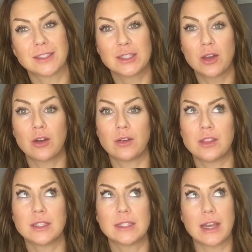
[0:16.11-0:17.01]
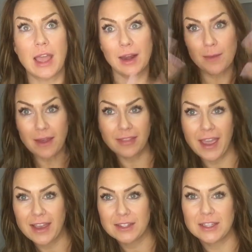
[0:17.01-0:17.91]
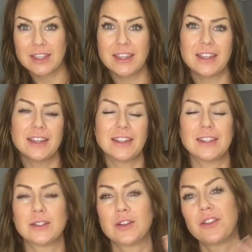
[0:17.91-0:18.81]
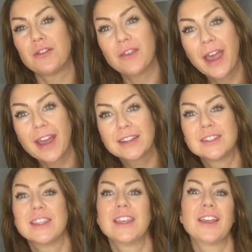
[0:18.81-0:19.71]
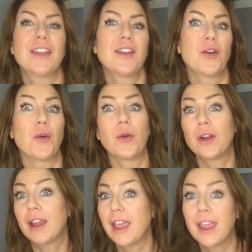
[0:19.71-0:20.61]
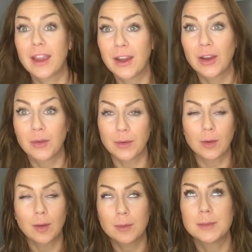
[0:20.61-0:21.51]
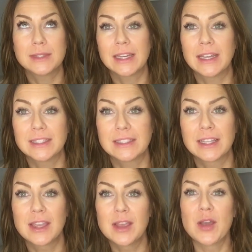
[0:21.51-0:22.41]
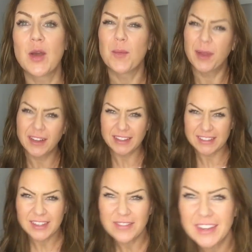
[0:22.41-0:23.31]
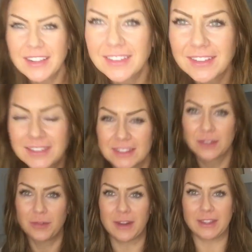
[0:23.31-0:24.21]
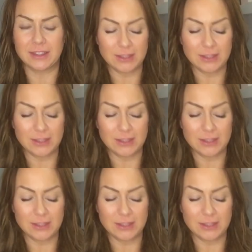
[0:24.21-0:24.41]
So this is not about lashes or fashion or hair. We know I'm obsessed, but it's something a little different.